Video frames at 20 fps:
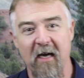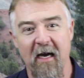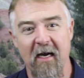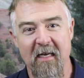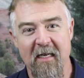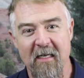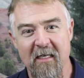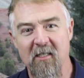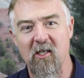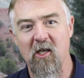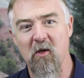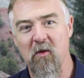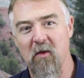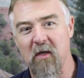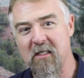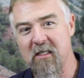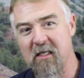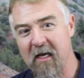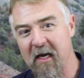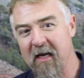that into
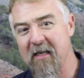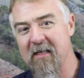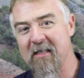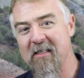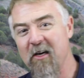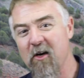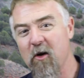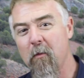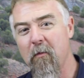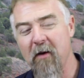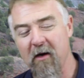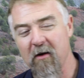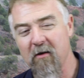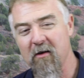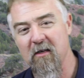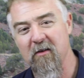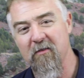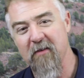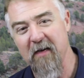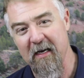a 10 year
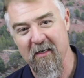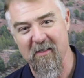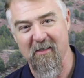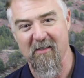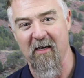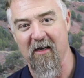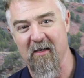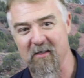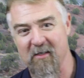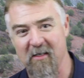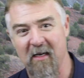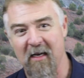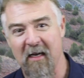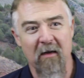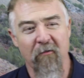period of excess.